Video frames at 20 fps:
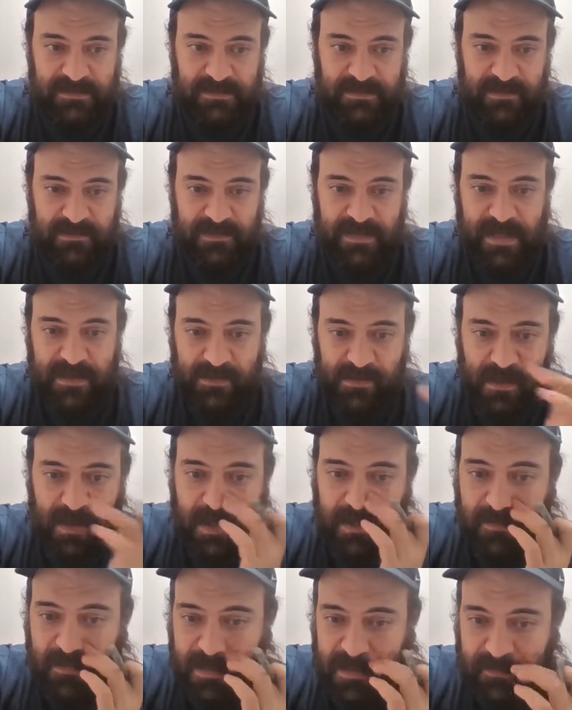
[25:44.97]
Okay,
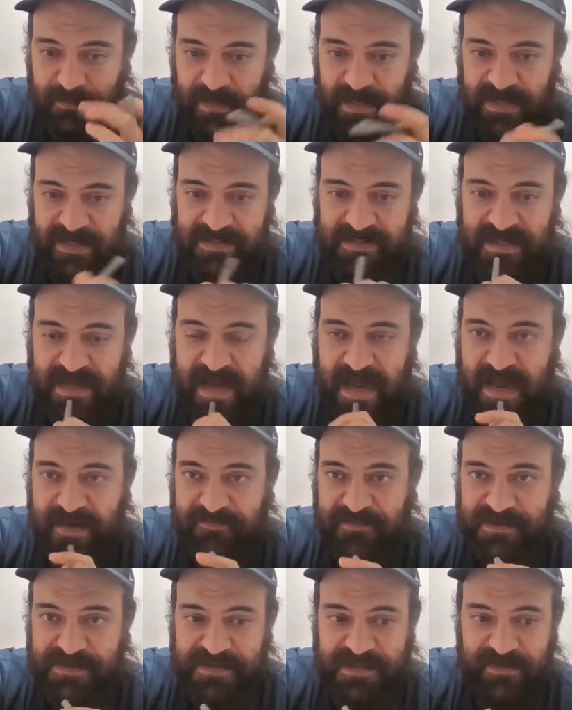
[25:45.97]
Longwood
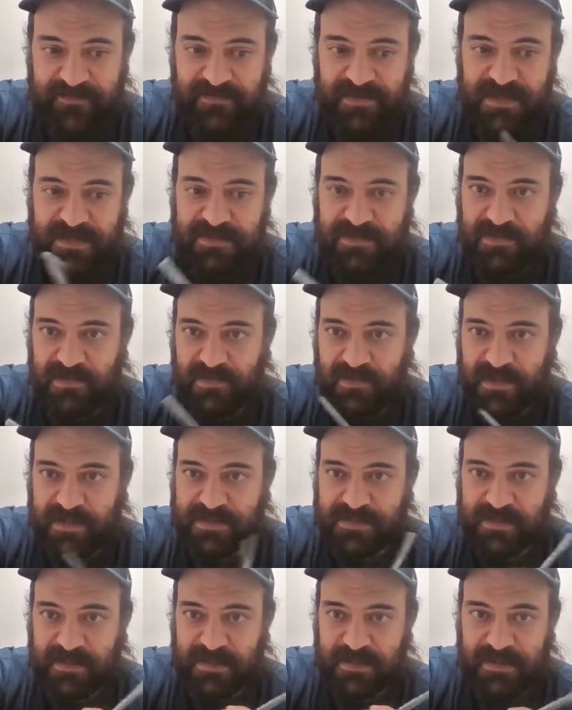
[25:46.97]
-0.5 and 72.
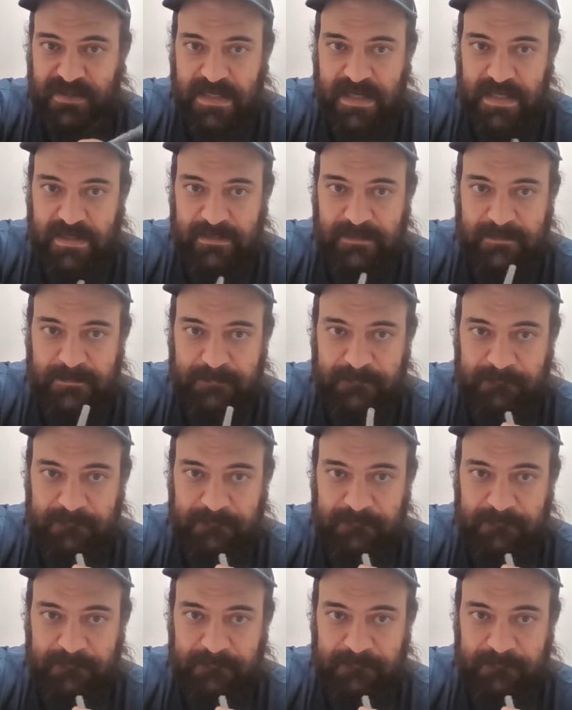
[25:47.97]
Let's look at that.